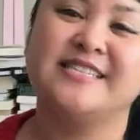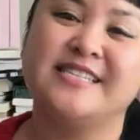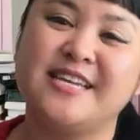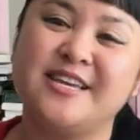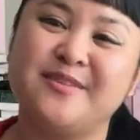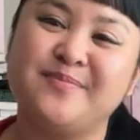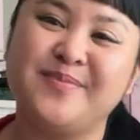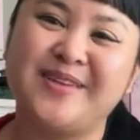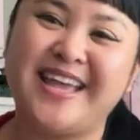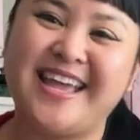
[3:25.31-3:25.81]

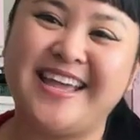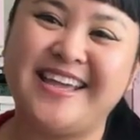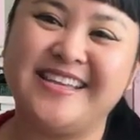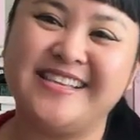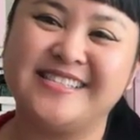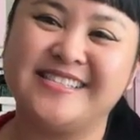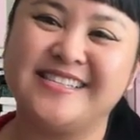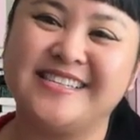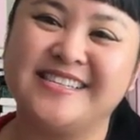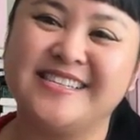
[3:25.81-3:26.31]
Tip
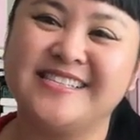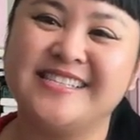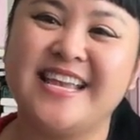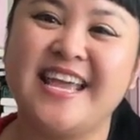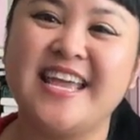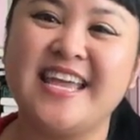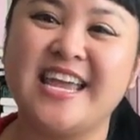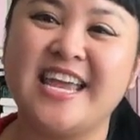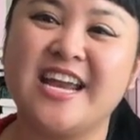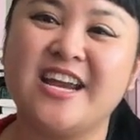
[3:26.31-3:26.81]
8.
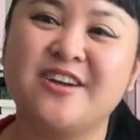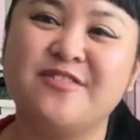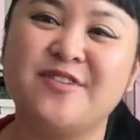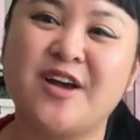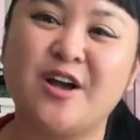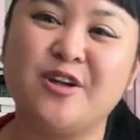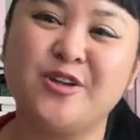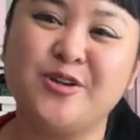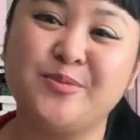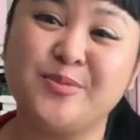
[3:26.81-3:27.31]
Take care of
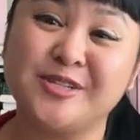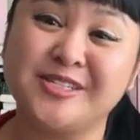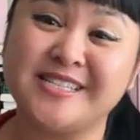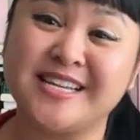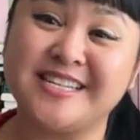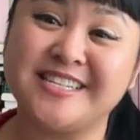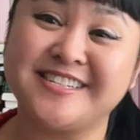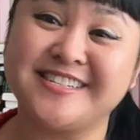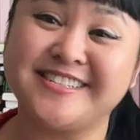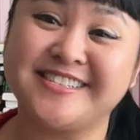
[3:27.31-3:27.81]
how you
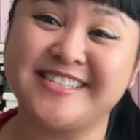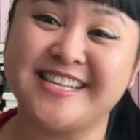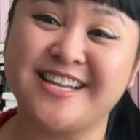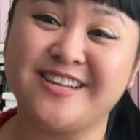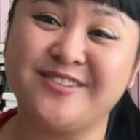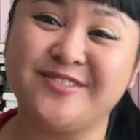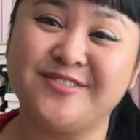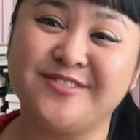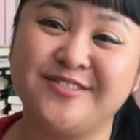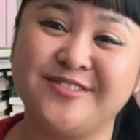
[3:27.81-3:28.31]
present yourself.